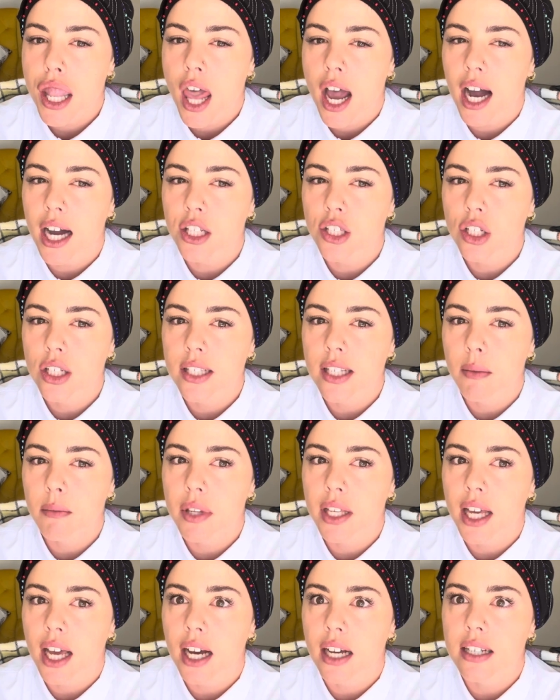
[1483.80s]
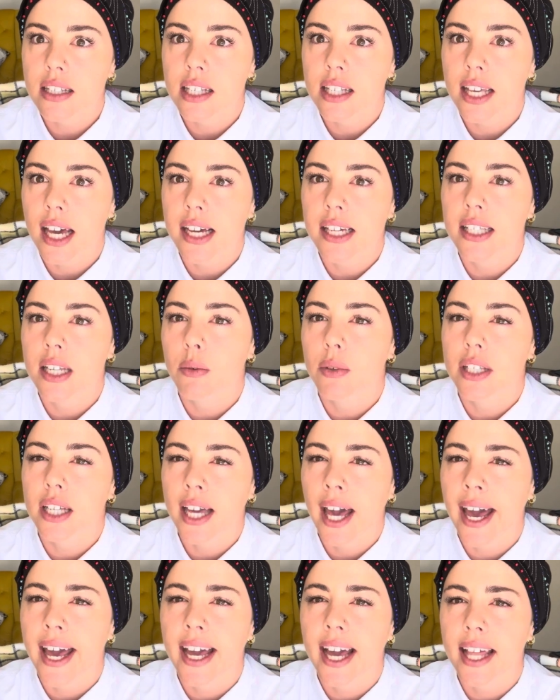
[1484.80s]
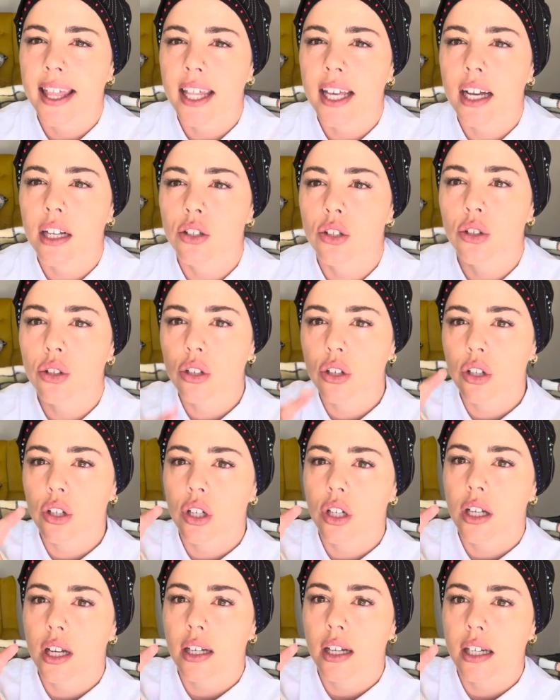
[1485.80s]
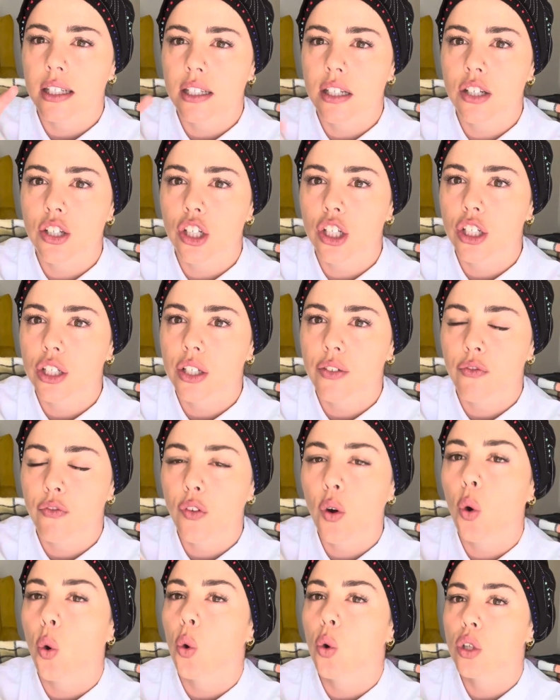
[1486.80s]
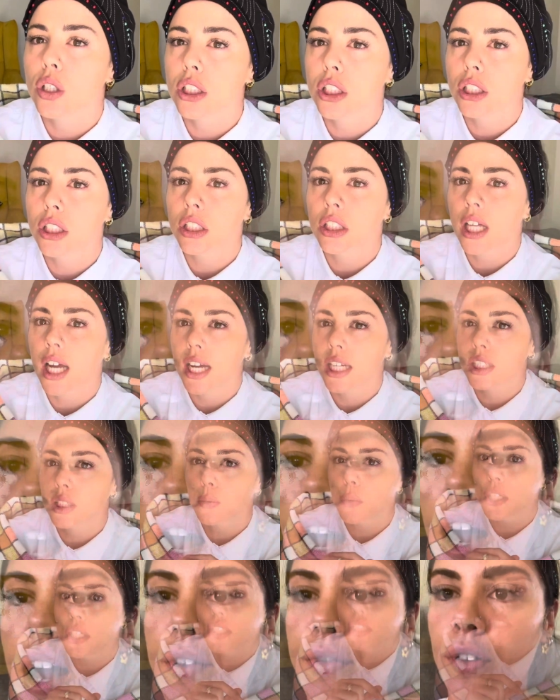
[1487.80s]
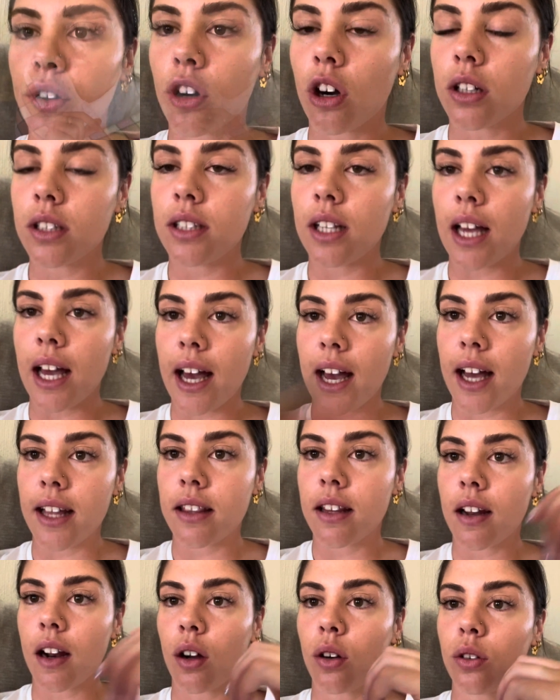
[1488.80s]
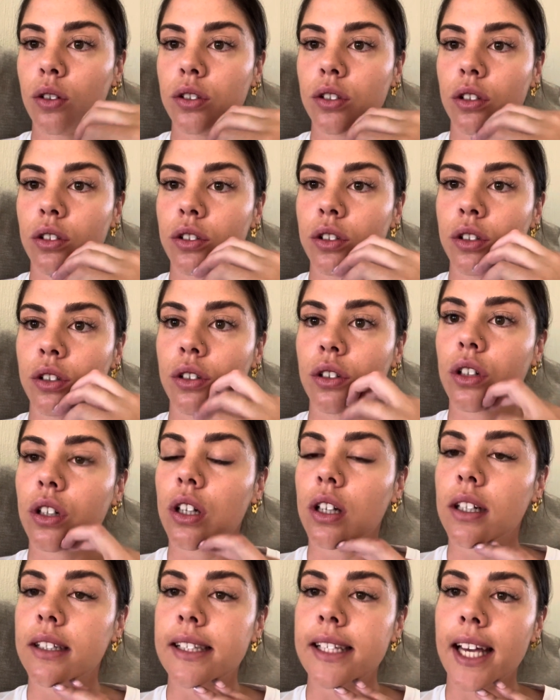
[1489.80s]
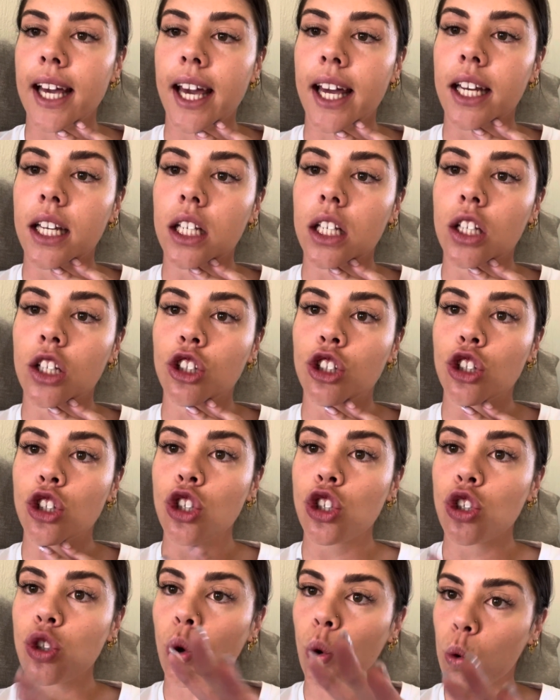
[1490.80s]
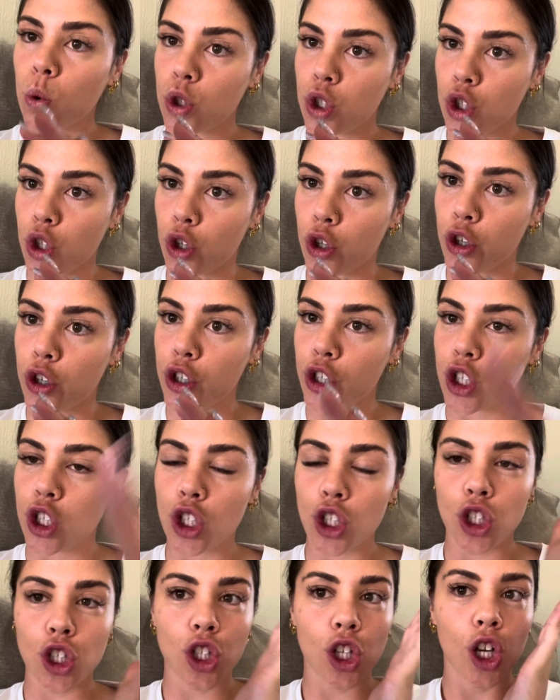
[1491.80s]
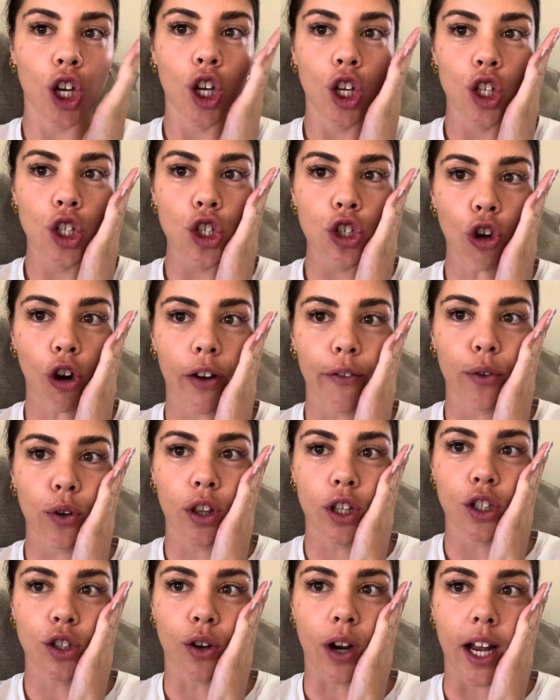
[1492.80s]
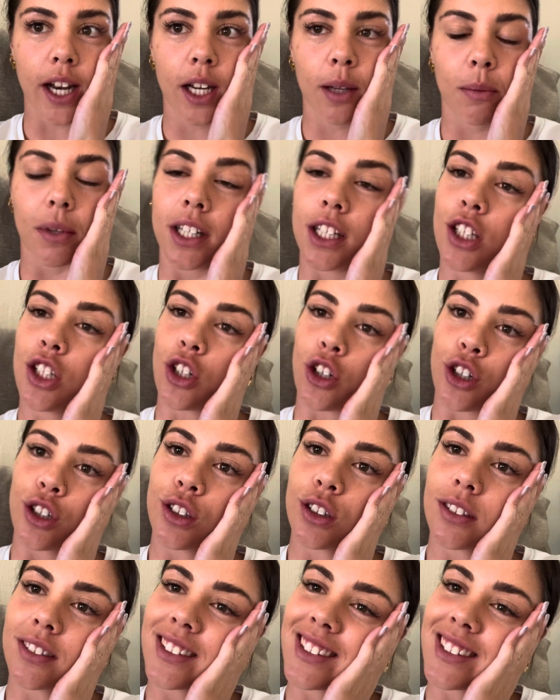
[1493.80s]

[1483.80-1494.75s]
I took something else in case there was cake. I think I took a dessert forks as well. I forgot to add that I also took 10 saucers. Sorry for this random insert.